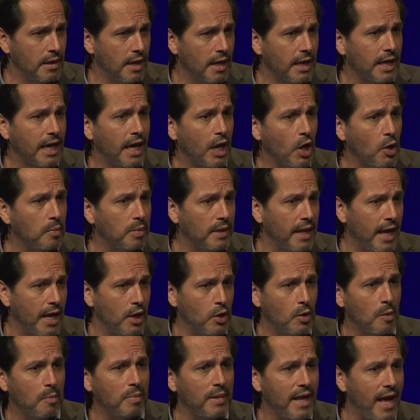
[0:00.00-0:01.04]
care plan or
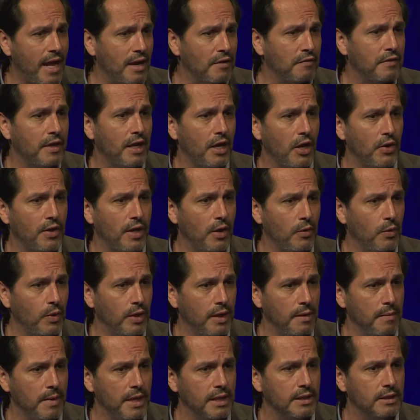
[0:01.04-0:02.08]
a plan of care that
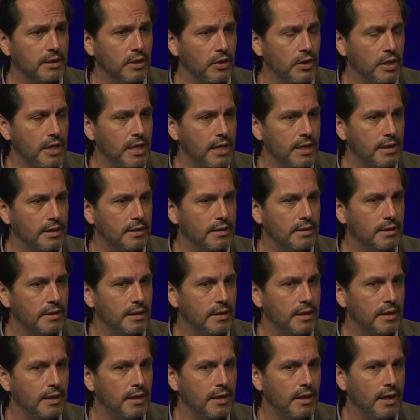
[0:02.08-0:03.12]
really meets their needs,
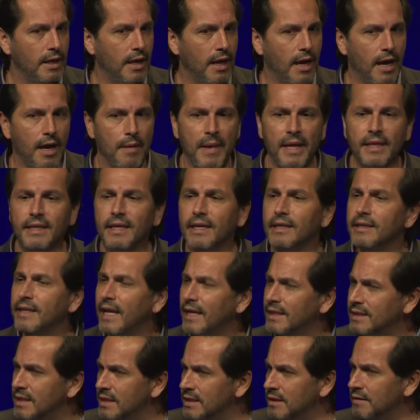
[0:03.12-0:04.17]
and
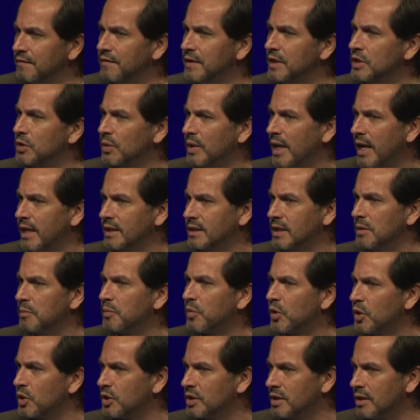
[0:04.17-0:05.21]
that's individualized and
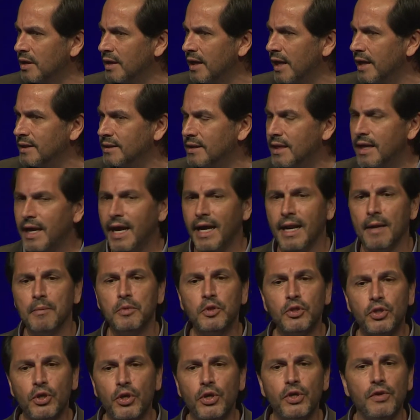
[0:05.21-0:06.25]
personalized. And I'm
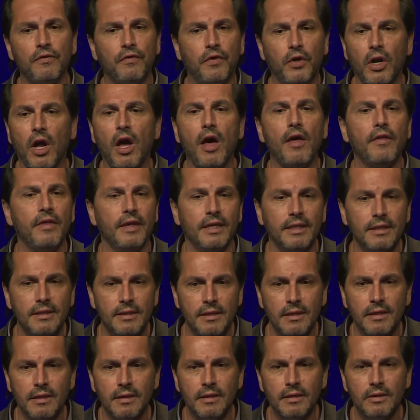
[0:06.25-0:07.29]
sure you've heard all these
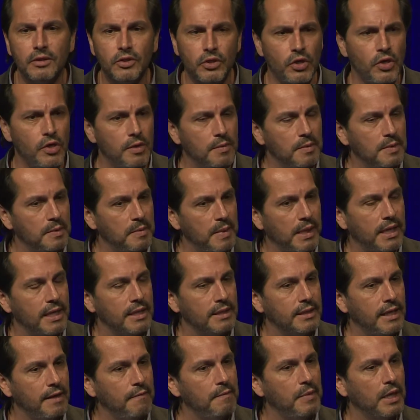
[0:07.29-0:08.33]
terms because
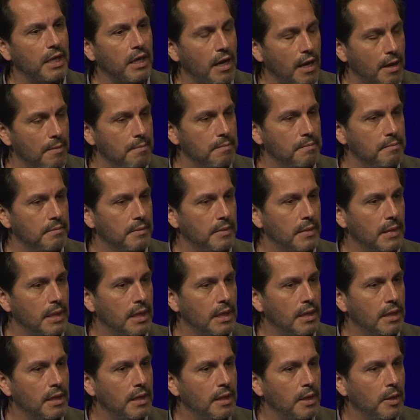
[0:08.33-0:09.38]
they've become
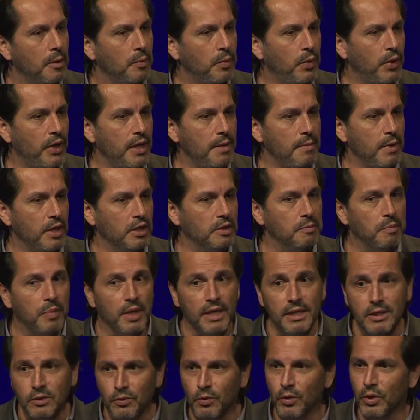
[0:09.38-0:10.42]
pretty much
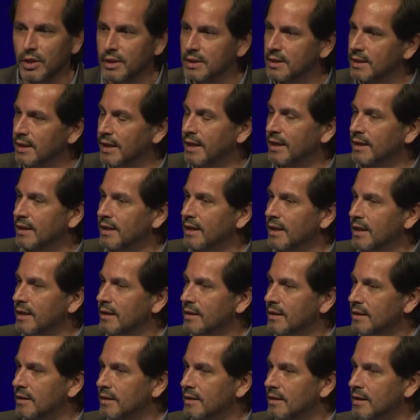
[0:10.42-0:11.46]
buzzwords lately,
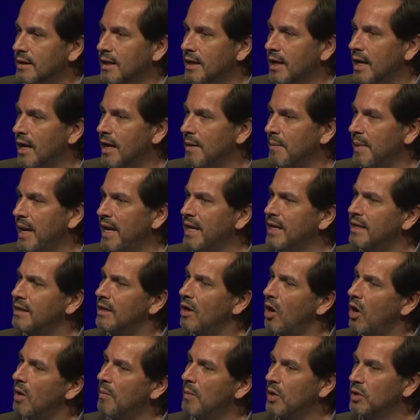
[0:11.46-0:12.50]
and
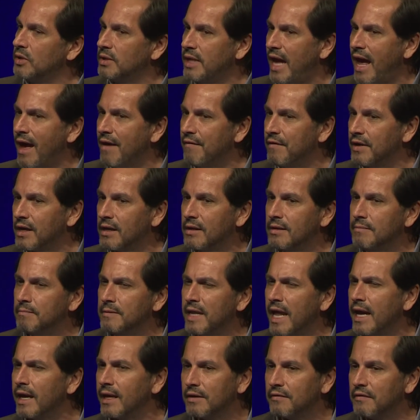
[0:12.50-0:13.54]
almost have a
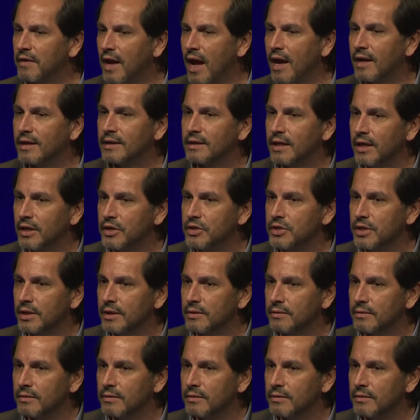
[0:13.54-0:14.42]
negative connotation